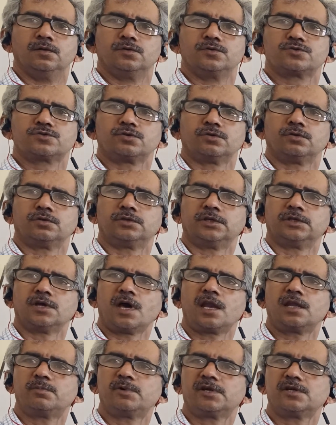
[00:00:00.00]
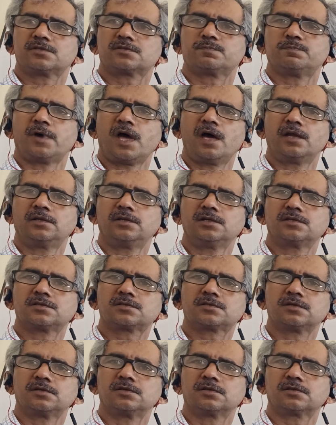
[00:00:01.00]
So the deliberate barriers
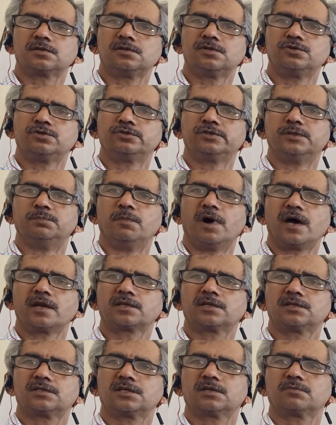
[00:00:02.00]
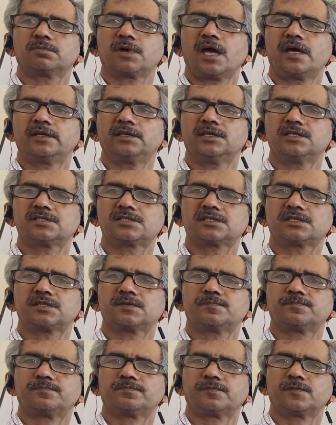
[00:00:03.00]
include the marketing barriers.
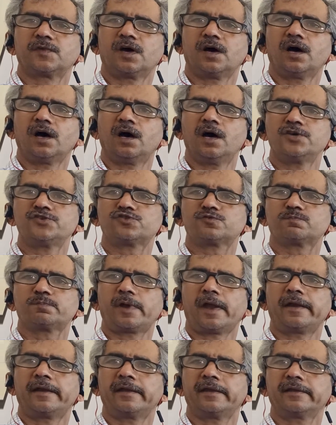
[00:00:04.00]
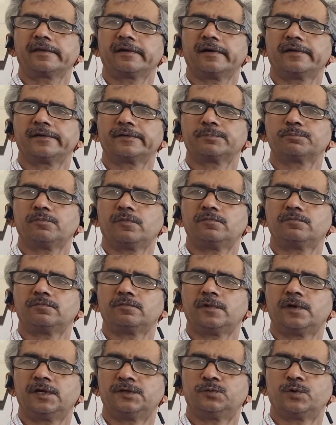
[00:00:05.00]
High spending on
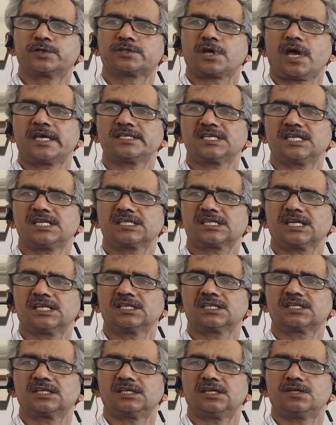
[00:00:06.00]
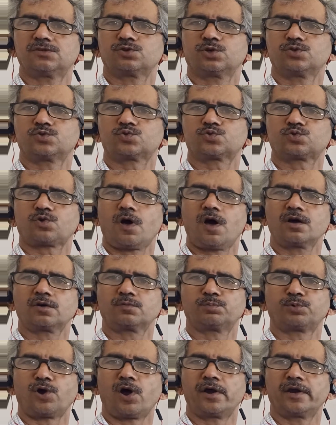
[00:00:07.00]
advertising can create a
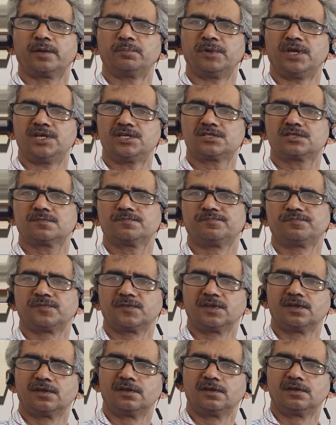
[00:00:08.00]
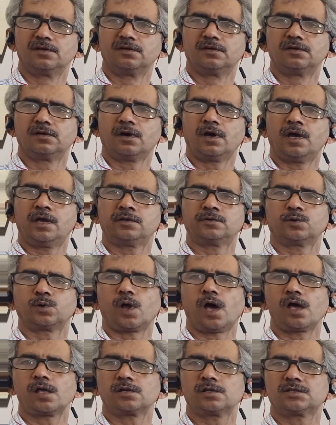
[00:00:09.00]
strong brand image and
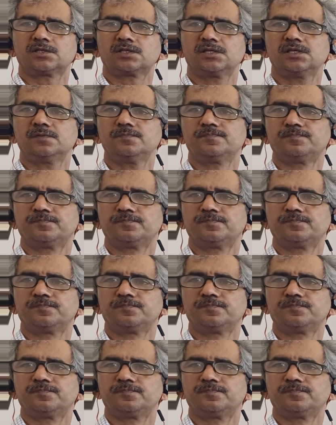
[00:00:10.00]
loyalty,